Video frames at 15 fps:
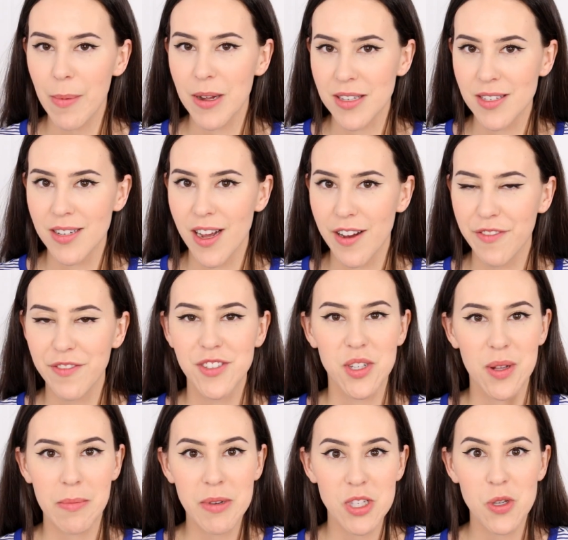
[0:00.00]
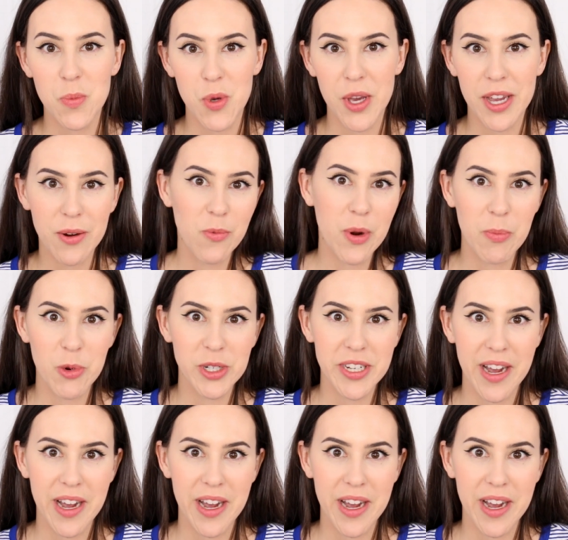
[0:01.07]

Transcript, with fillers: about stuff. So let me zoom you in one more